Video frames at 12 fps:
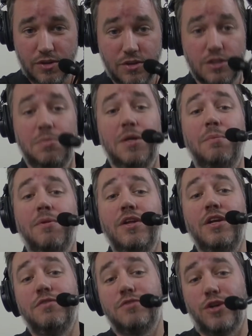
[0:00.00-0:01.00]
There's been
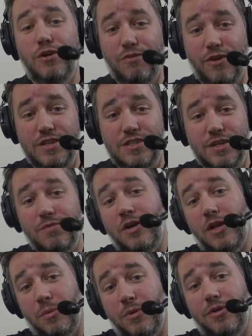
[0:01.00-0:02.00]
plenty of turf racing
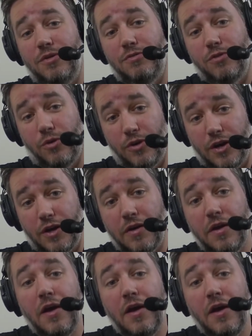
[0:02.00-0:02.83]
available in Florida.